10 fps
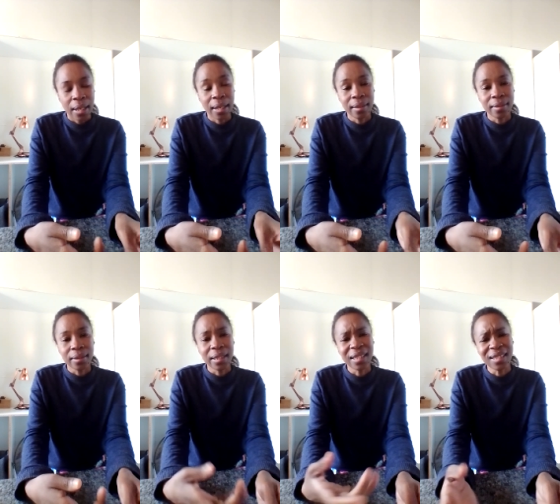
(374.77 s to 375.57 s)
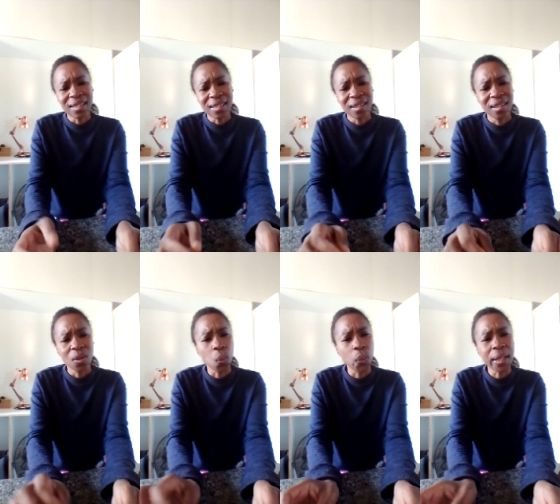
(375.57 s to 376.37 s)
And in a
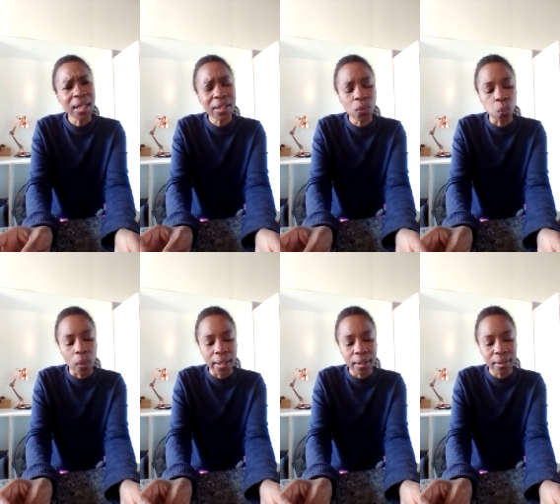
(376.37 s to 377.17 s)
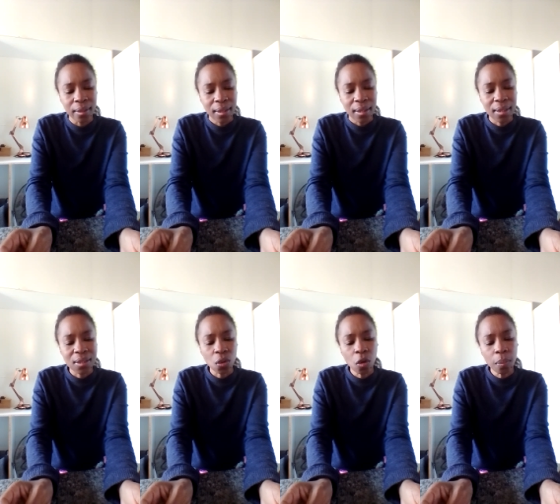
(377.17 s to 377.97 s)
weird way,
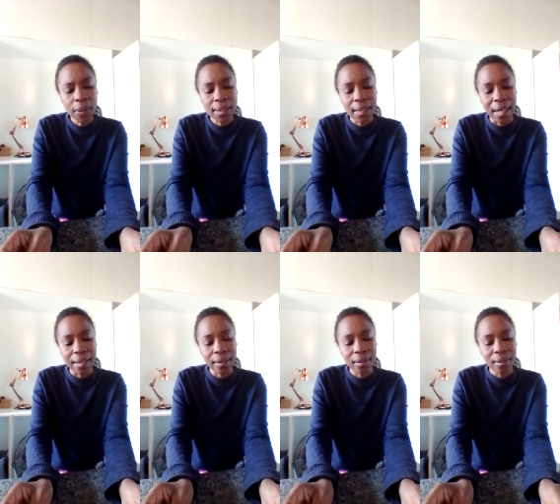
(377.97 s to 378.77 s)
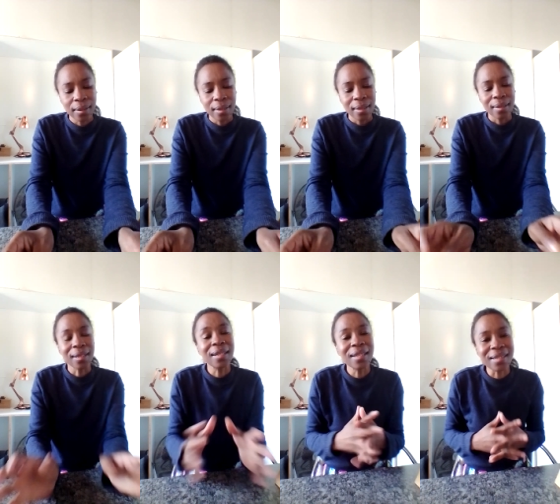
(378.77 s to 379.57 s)
it's almost like
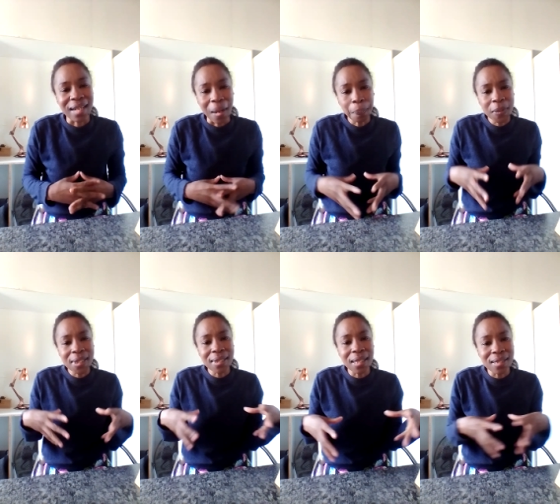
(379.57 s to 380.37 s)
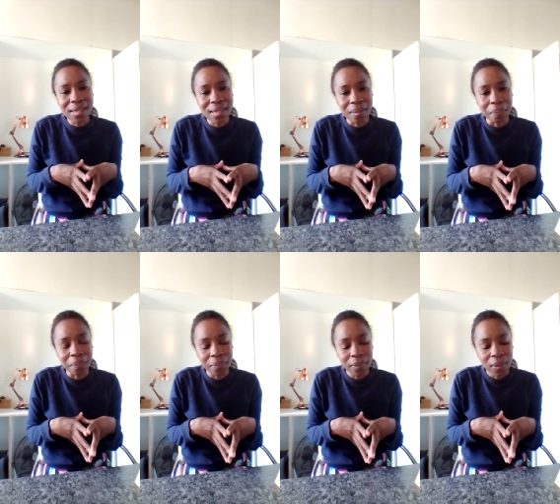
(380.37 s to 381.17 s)
the corrupt
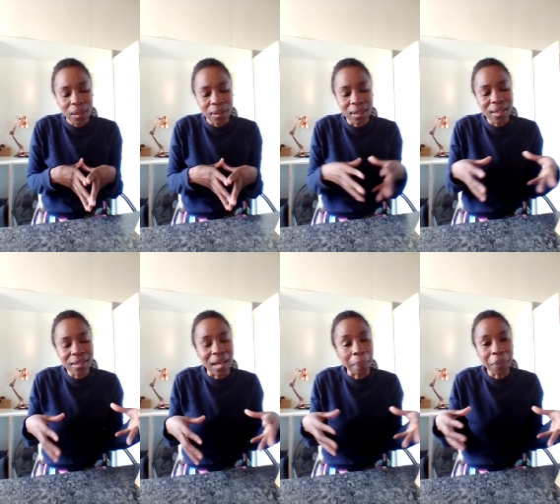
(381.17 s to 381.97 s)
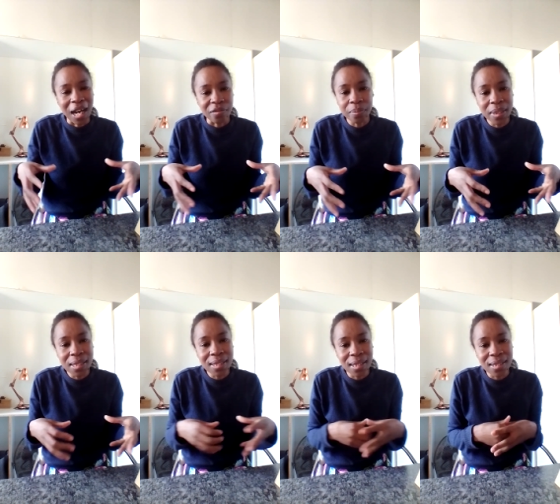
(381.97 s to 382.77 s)
system, the corrupt
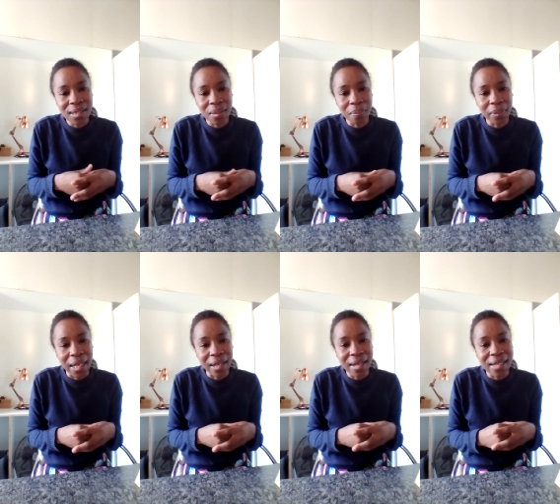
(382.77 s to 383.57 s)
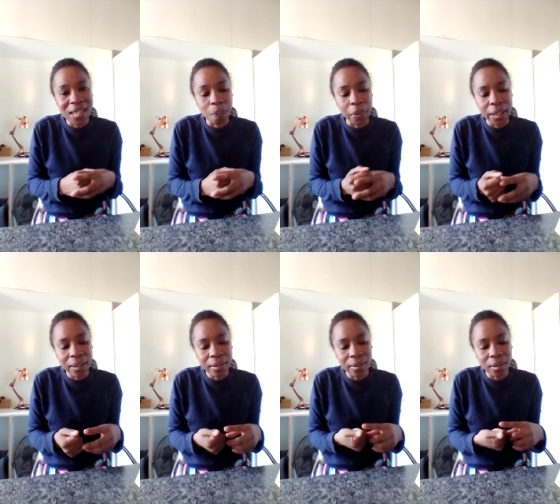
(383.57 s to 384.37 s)
government system that has
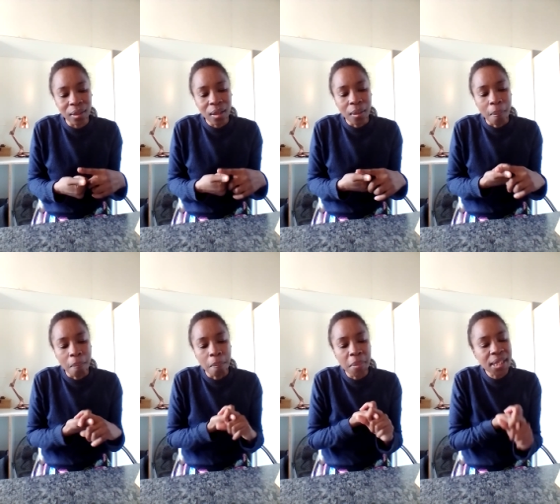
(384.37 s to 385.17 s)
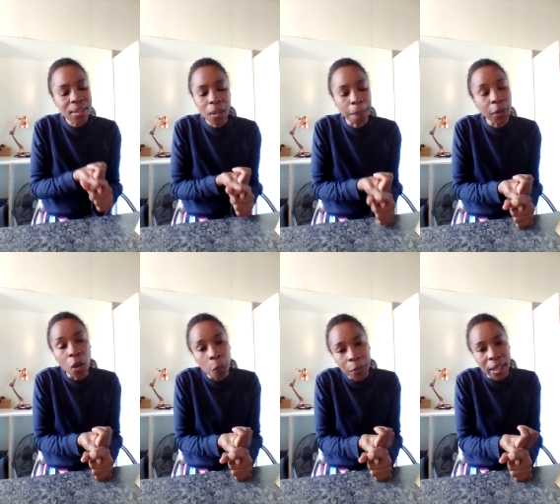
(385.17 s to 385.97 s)
been
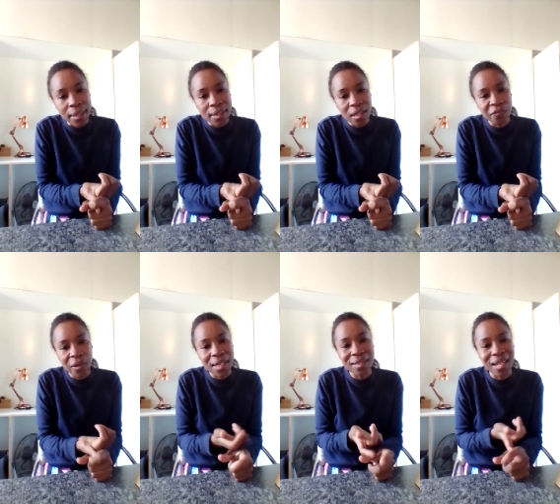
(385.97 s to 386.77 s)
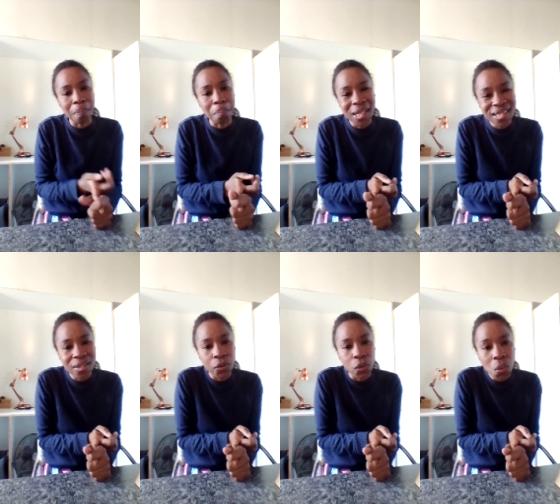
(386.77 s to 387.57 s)
misappropriating funds and
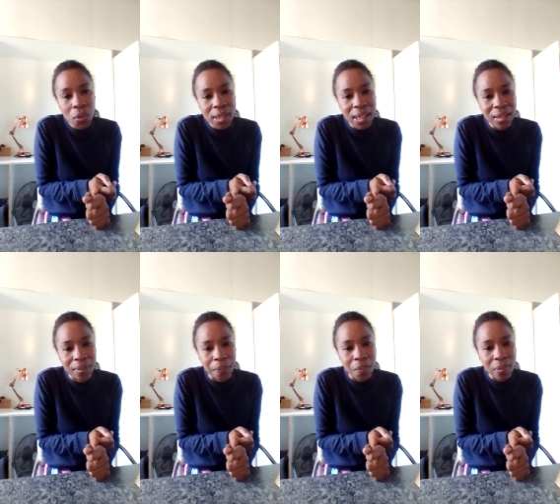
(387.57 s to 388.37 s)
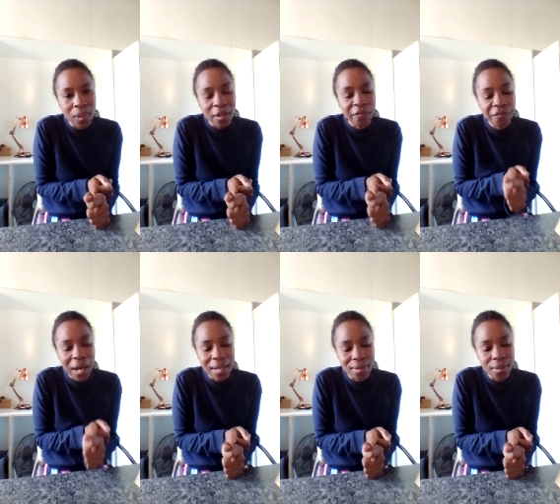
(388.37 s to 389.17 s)
misusing
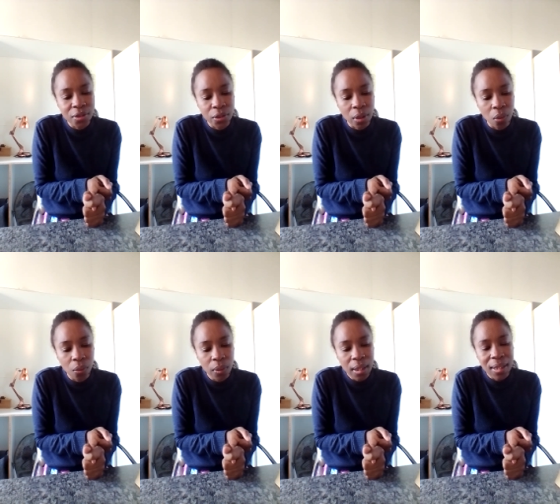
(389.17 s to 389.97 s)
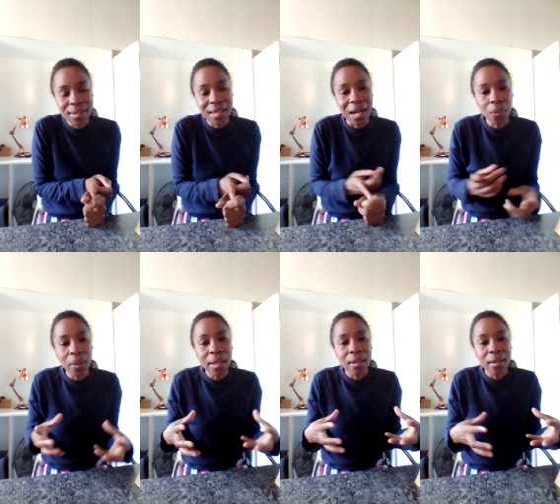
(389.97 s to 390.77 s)
funds, is now